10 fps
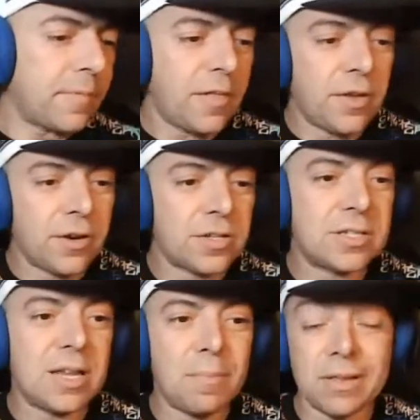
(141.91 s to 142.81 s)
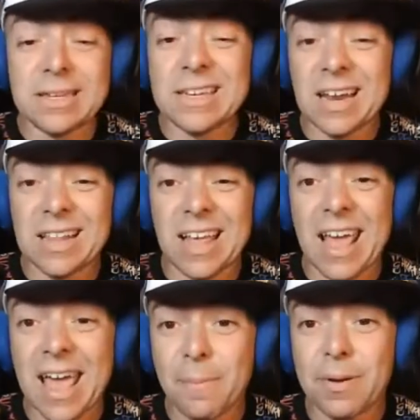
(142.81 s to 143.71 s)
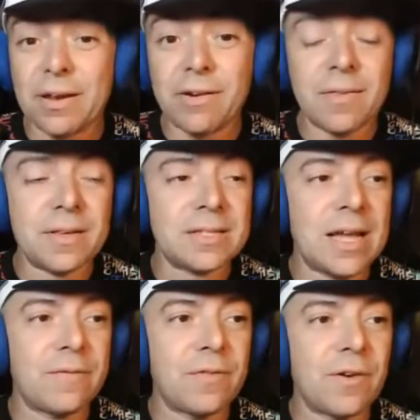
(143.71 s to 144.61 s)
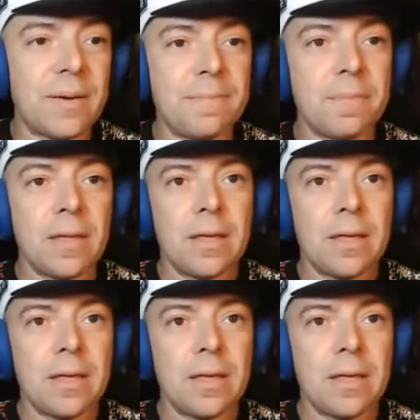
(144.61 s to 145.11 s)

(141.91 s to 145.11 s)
There's typically not a lot happening around this time frame.